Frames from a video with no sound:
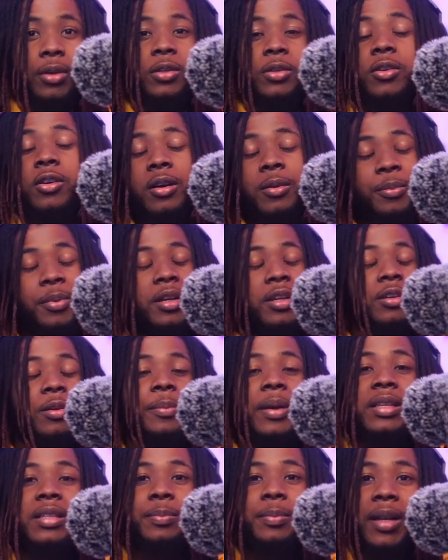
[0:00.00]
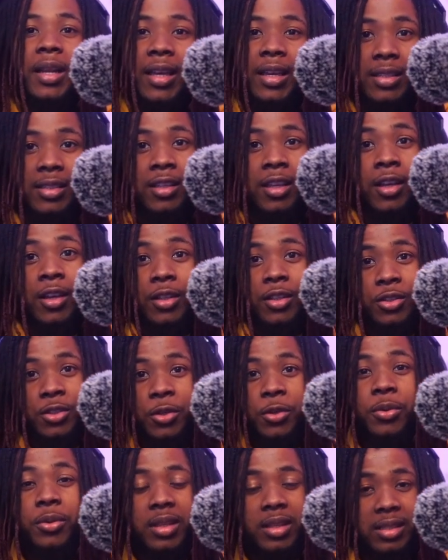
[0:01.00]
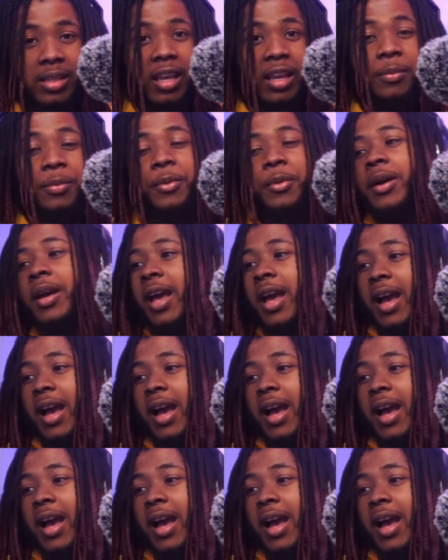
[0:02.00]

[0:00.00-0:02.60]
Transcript: You've got to bring your best players to the table.